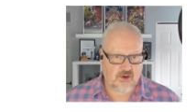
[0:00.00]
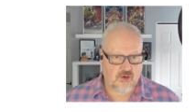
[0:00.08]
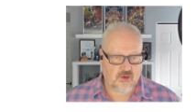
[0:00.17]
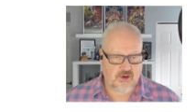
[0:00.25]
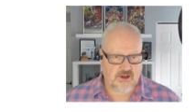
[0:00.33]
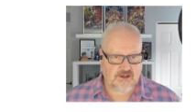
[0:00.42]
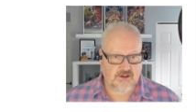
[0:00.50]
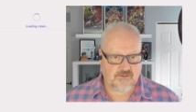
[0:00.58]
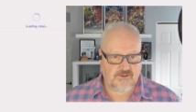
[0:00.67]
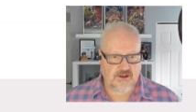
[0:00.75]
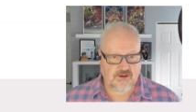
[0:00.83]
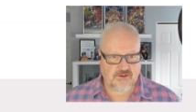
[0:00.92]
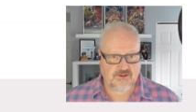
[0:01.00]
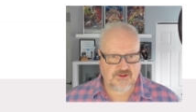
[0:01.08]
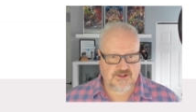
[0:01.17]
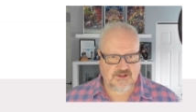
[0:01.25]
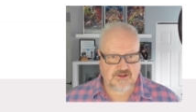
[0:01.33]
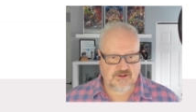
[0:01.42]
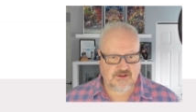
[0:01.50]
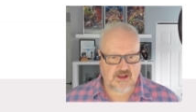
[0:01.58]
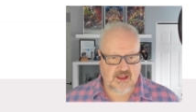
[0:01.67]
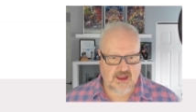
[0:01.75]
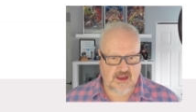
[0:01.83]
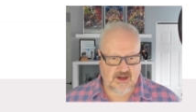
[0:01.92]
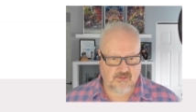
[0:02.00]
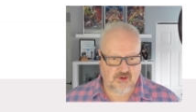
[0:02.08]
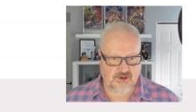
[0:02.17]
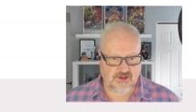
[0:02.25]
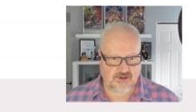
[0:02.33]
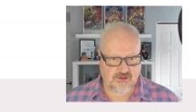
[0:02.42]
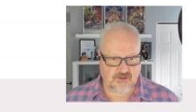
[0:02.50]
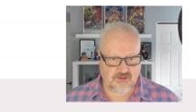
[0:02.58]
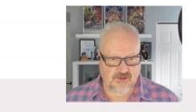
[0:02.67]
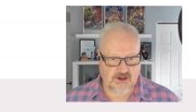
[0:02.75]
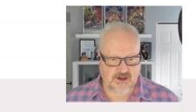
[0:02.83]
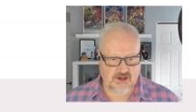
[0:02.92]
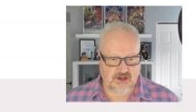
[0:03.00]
into views, and I'm going to create a new